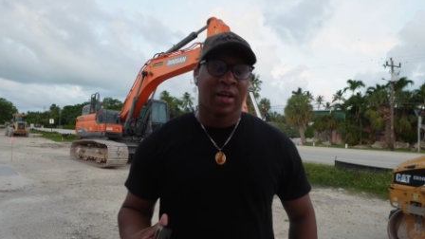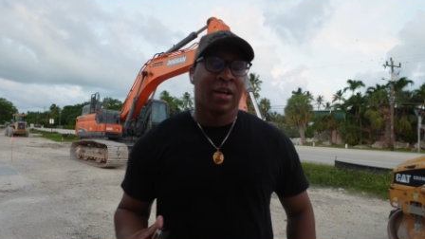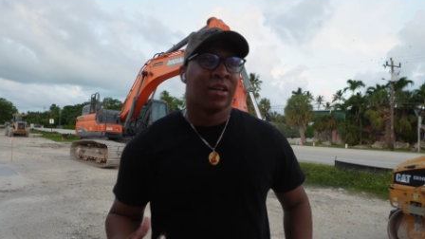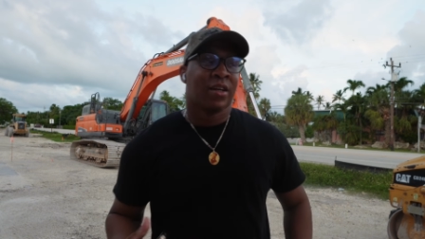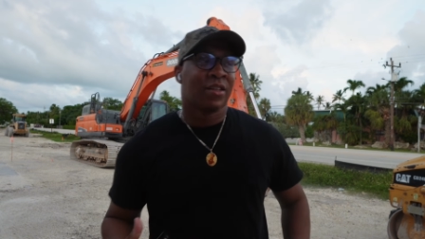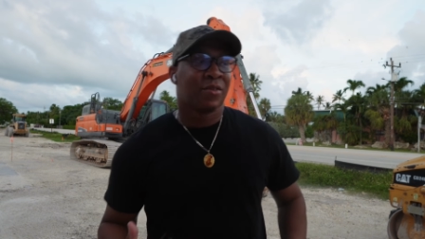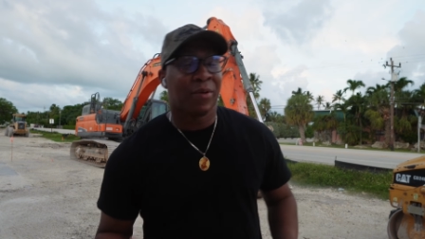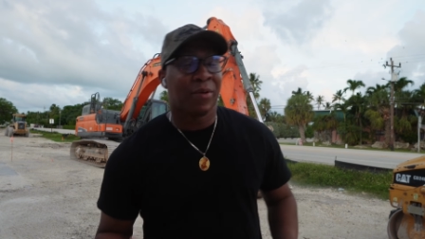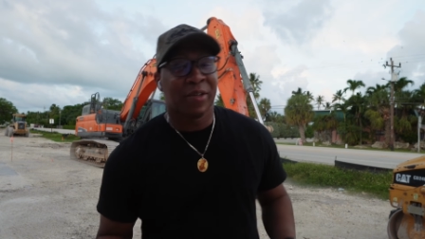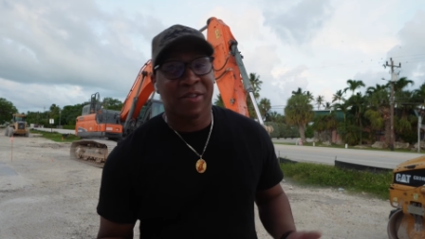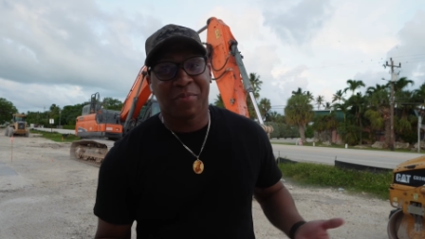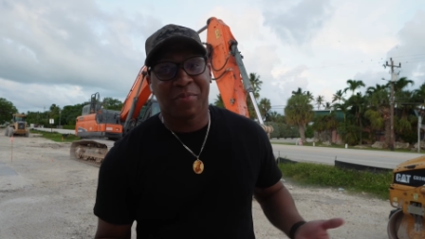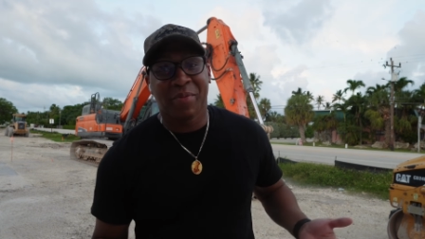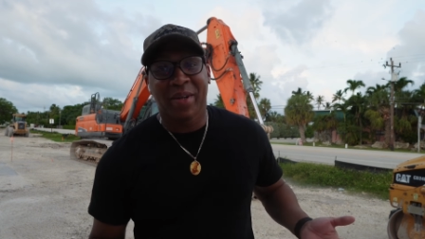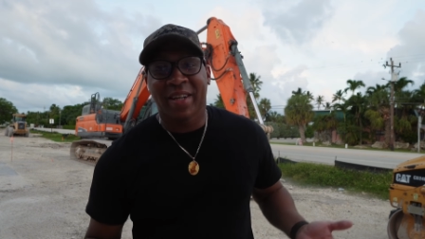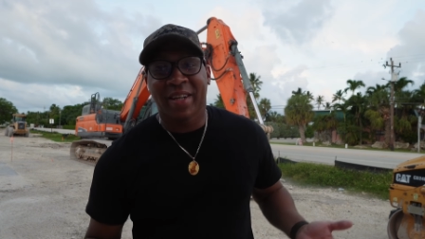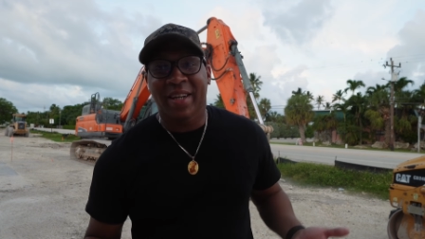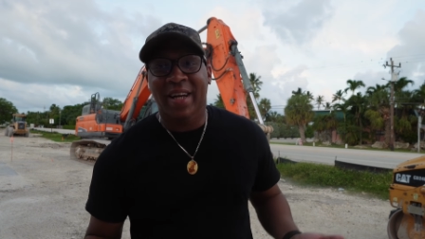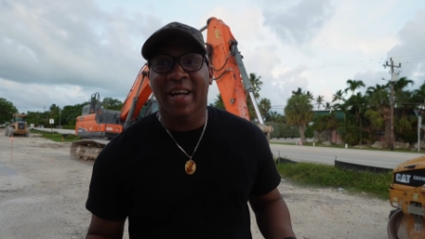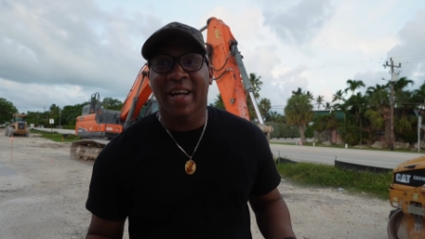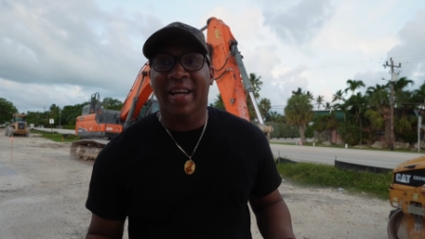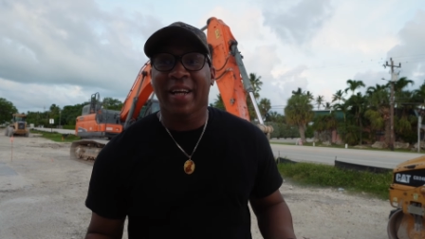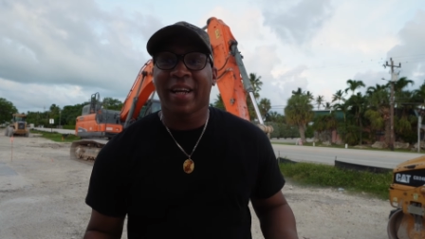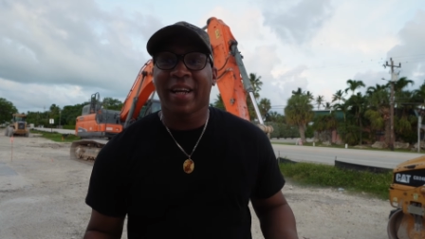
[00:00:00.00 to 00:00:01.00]
Supposed to be a
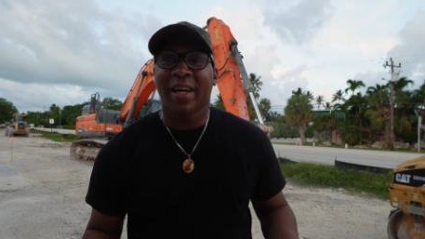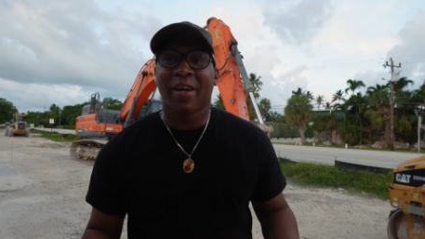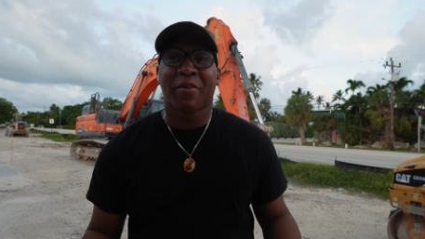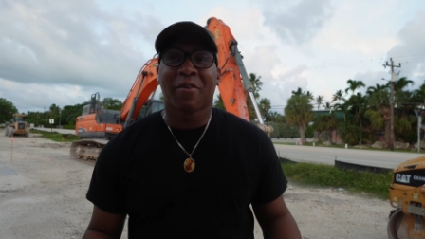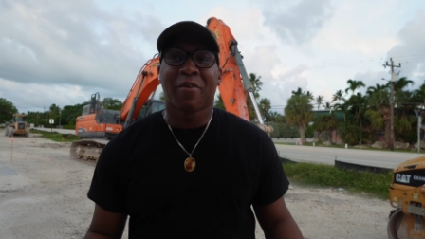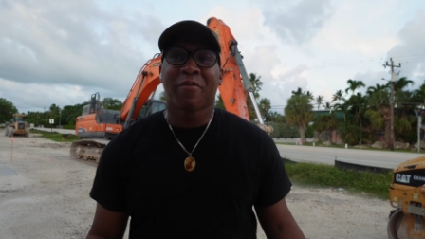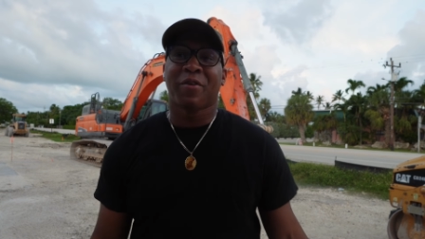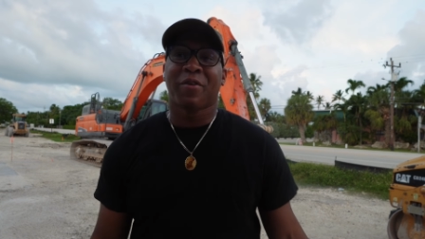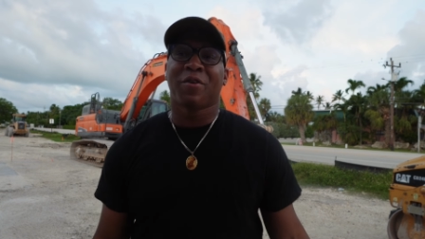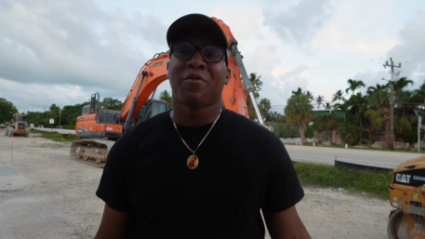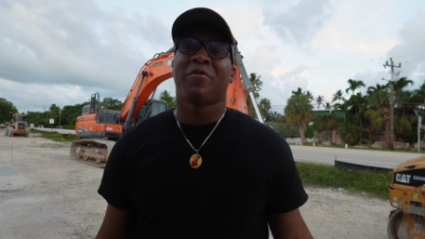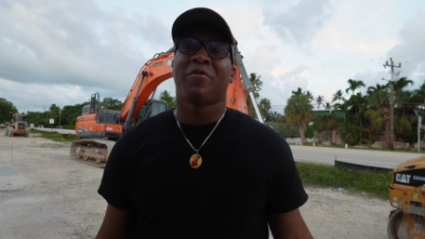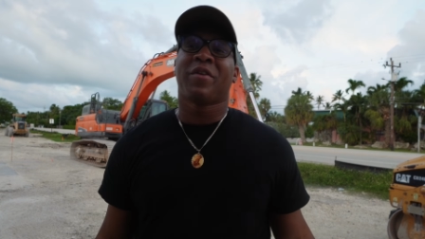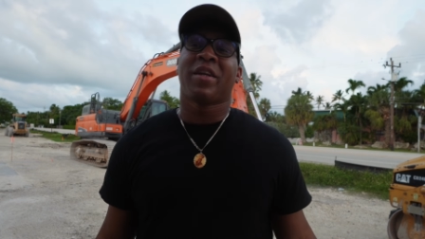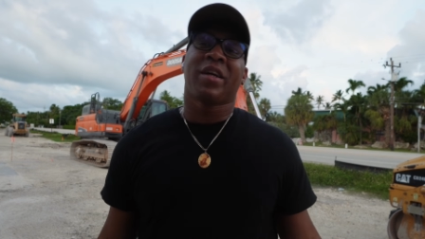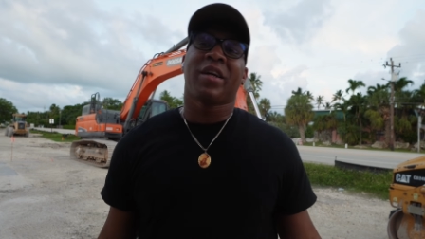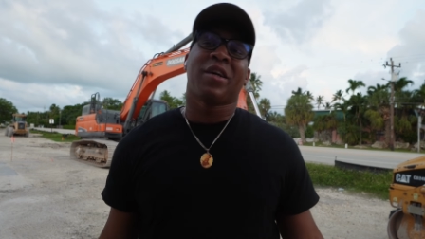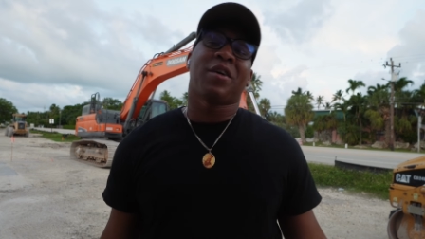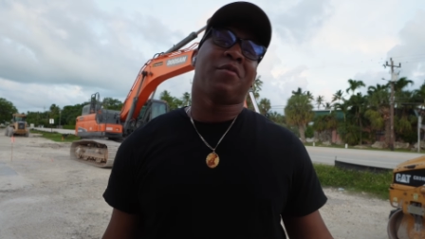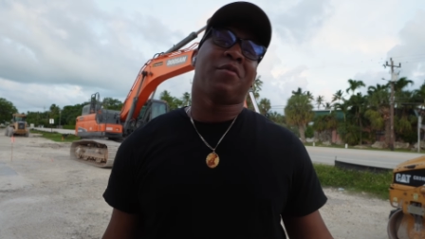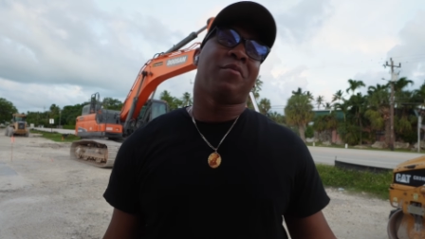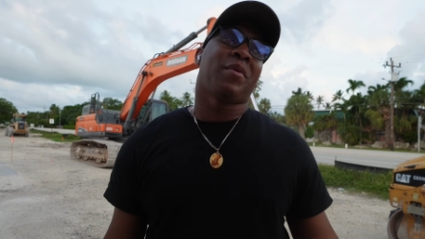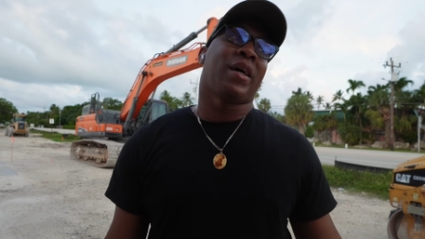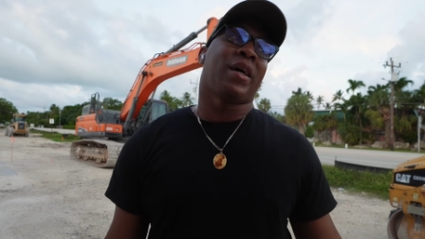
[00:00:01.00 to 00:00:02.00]
90-day review
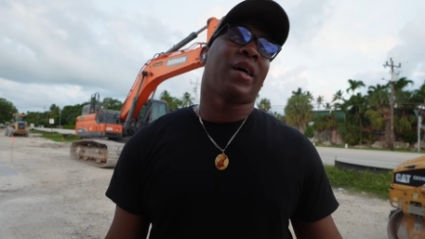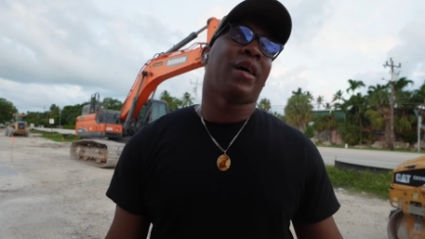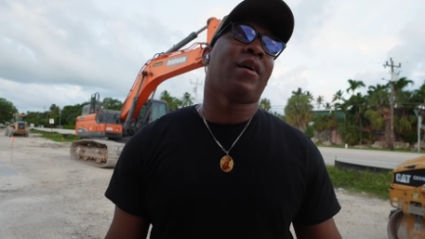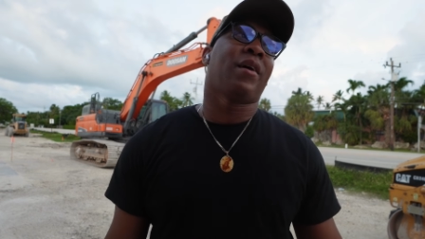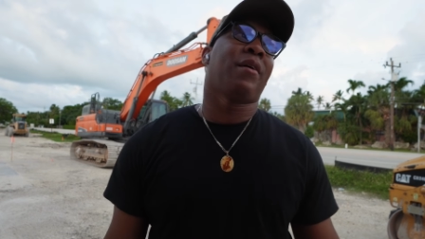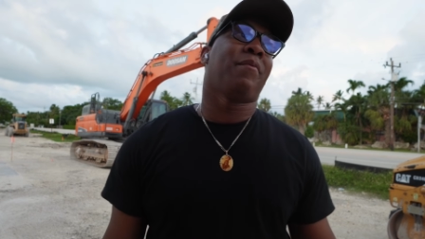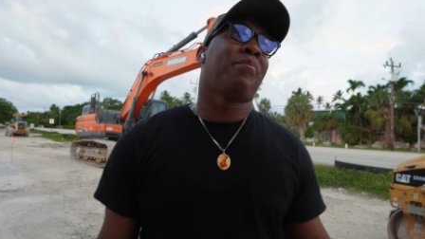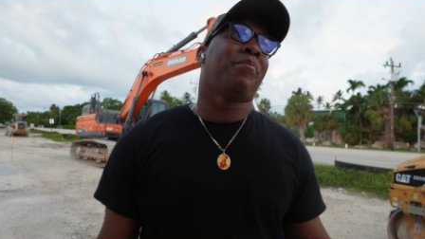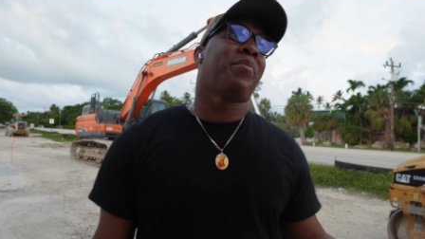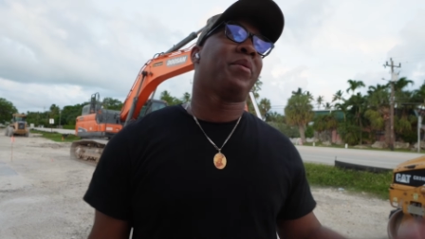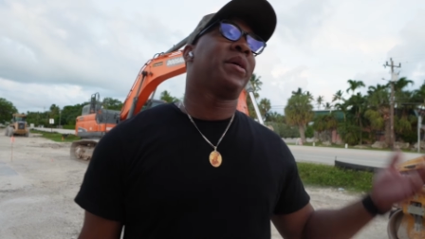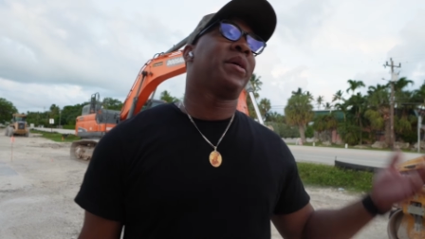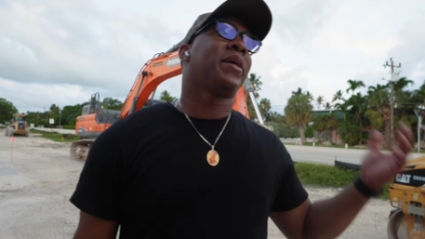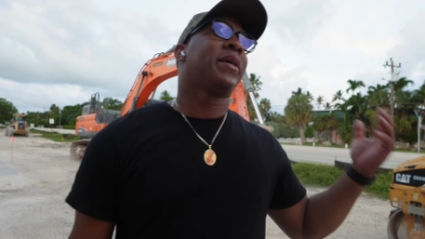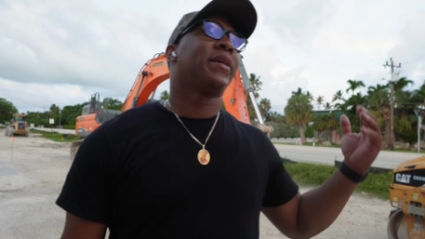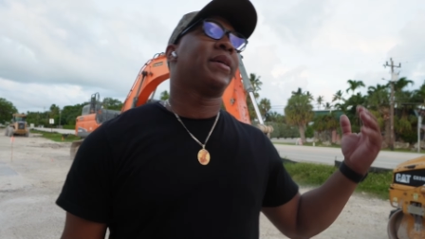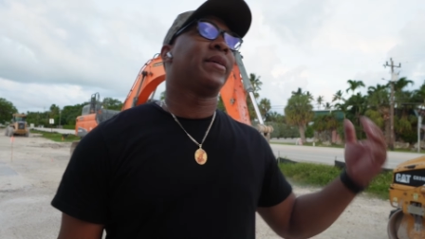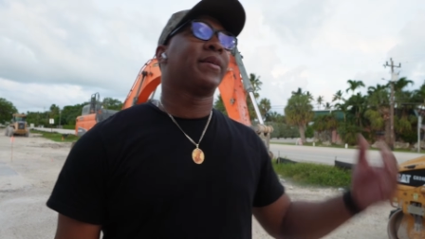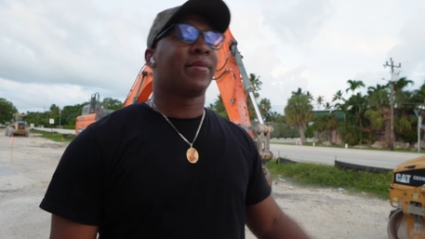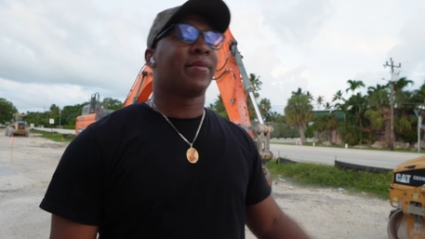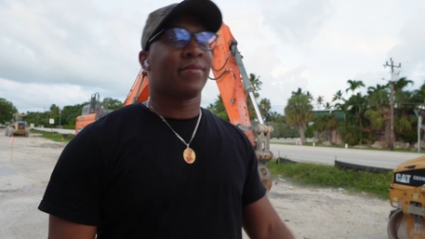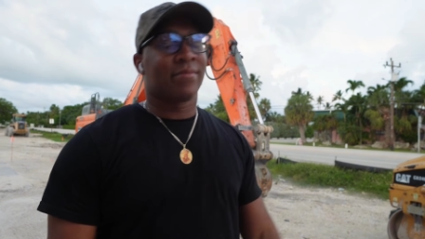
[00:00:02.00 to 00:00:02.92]
video, man, but